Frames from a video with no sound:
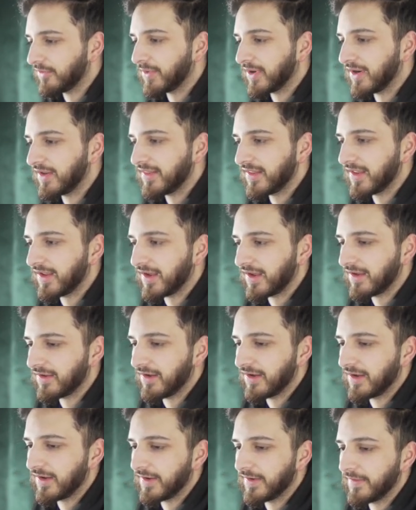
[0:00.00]
but I think
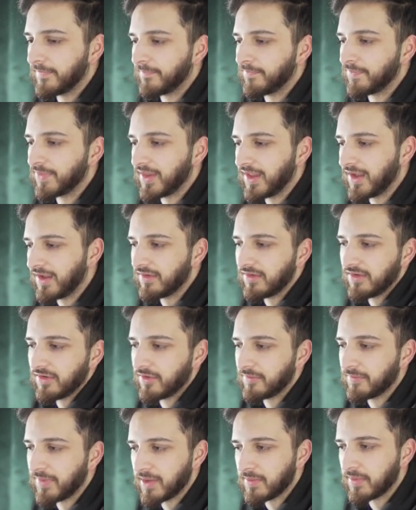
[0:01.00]

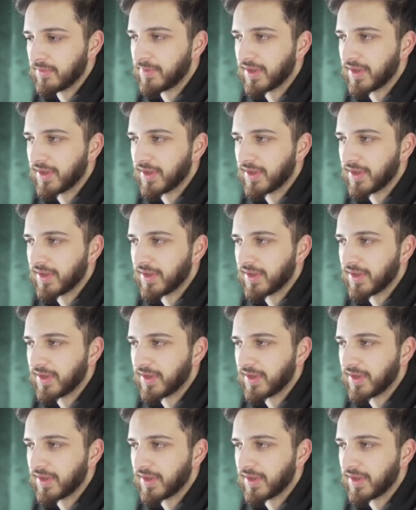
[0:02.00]
maybe